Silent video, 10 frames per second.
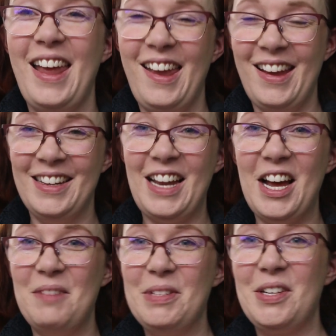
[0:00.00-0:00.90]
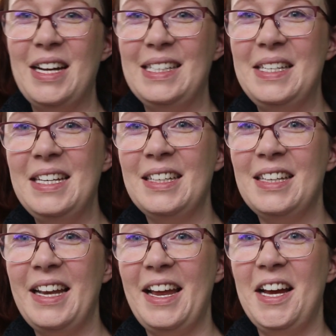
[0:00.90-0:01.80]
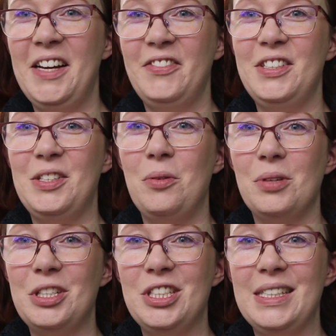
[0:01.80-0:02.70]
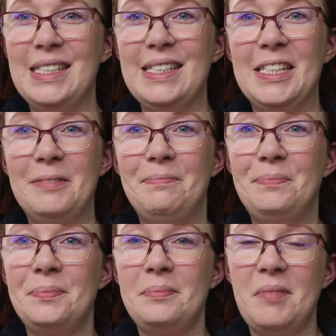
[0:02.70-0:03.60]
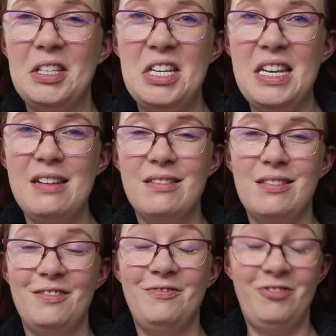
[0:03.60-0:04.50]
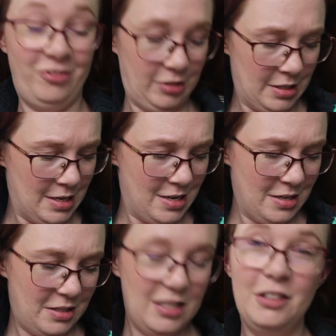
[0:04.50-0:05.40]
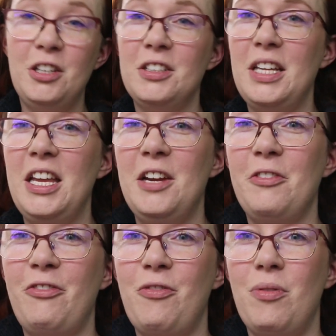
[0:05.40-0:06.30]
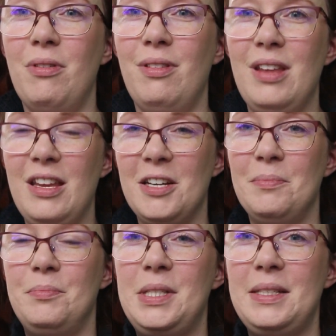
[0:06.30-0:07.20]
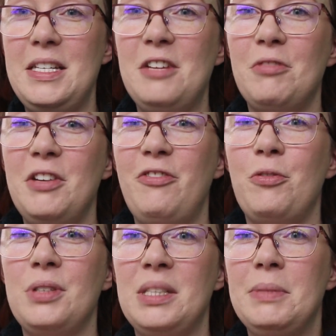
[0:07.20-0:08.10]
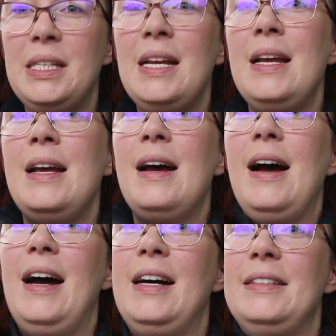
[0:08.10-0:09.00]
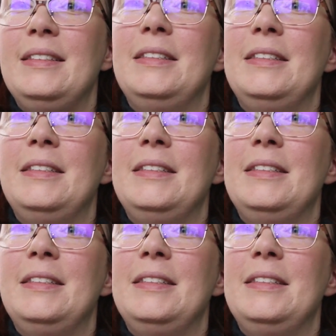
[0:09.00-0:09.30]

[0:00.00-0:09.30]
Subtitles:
And so I steeped it, and I have this gorgeous teal yarn here for the steek reinforcement, and